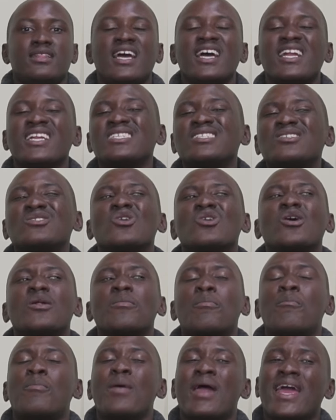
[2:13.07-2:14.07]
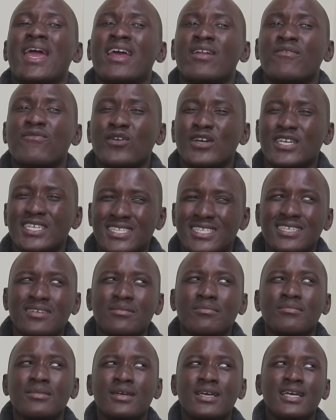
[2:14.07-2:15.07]
That is not bad for a
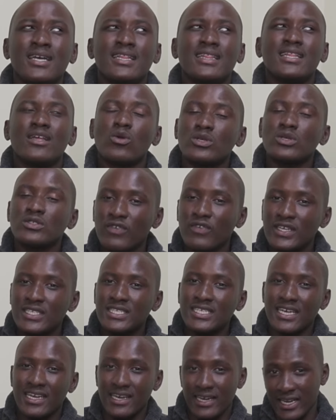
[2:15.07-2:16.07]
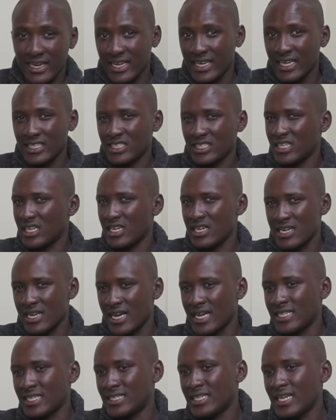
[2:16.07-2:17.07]
team that was fighting relegation,
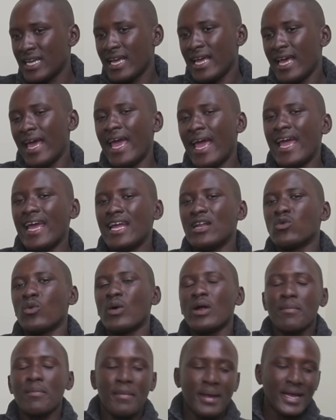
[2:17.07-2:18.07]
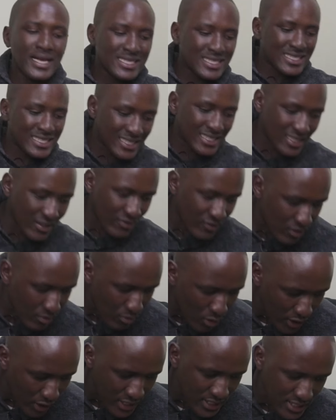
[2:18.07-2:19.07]
right? And what makes this
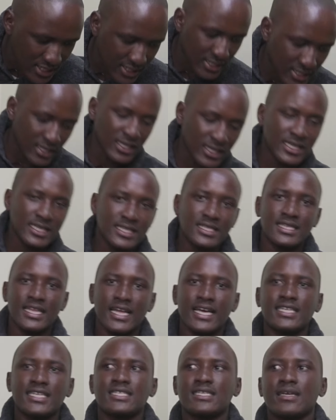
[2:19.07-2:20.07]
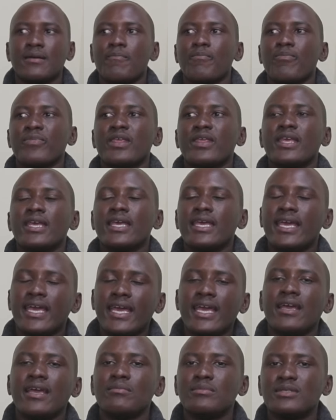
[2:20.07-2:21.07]
even more interesting is that
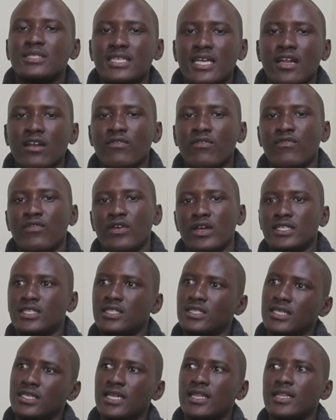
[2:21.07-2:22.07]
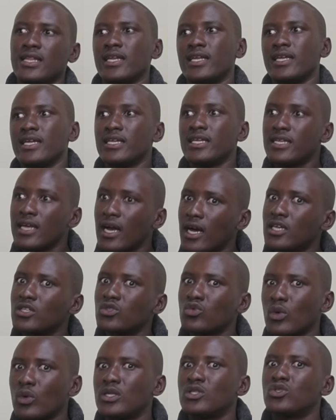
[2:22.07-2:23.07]
he himself has said that he
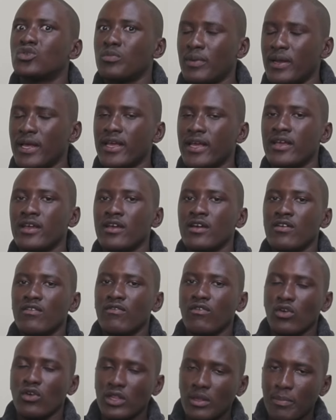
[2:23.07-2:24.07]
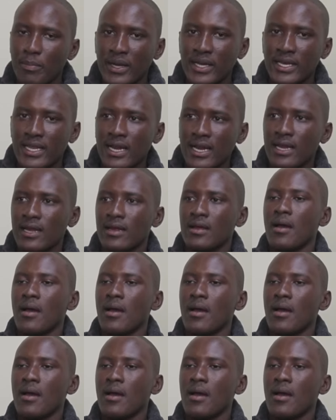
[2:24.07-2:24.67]
does want to play for the big